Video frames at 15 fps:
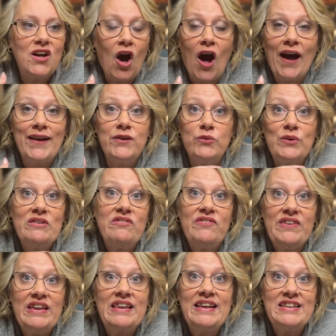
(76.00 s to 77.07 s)
God
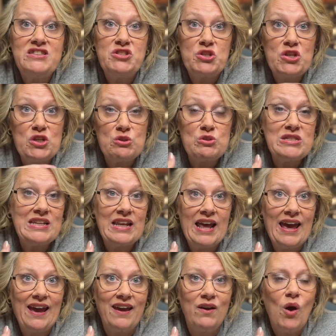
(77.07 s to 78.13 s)
revealing to you
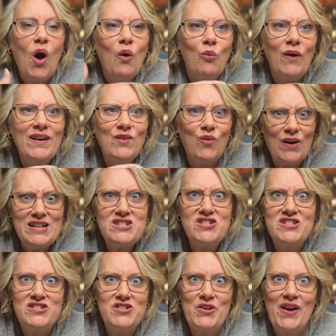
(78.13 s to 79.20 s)
today? What
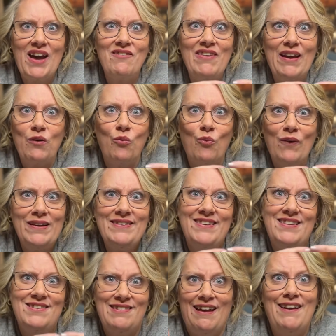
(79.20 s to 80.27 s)
questions do you have? Like, what
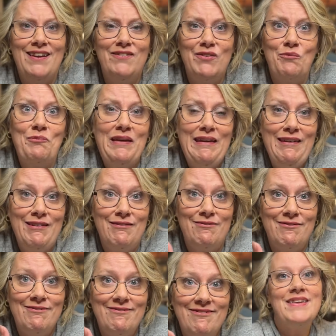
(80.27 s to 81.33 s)
does that even mean?
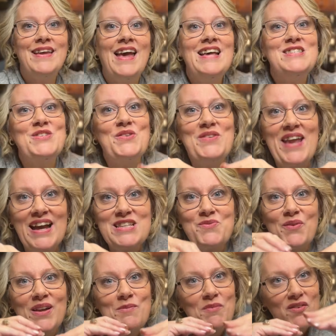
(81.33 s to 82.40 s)
So
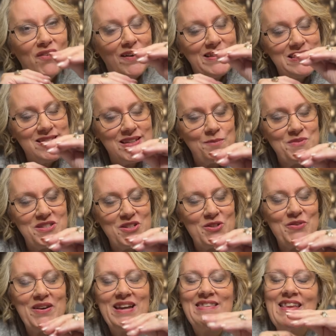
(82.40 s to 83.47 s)
next we're going to move on to step
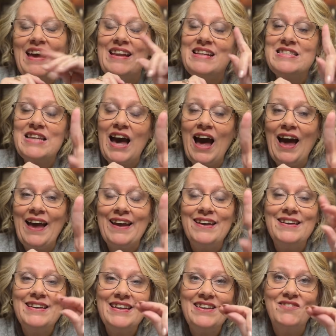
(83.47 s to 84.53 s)
2, and that is I,
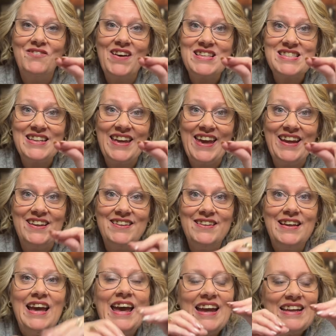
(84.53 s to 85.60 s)
investigate.
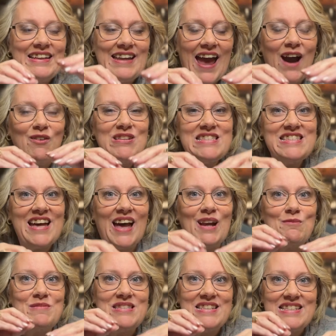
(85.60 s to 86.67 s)
Now it's
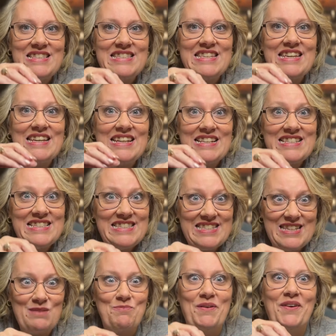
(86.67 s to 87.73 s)
time to dig
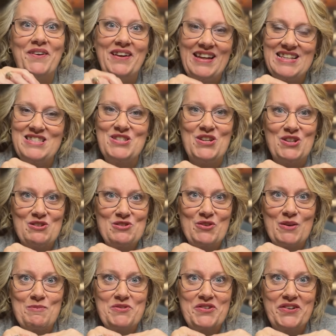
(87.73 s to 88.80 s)
deeper into your
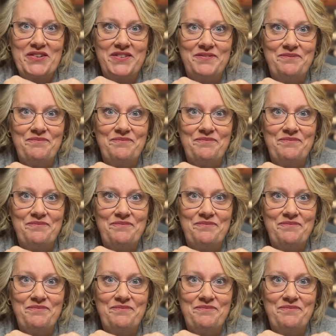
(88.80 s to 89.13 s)
scripture.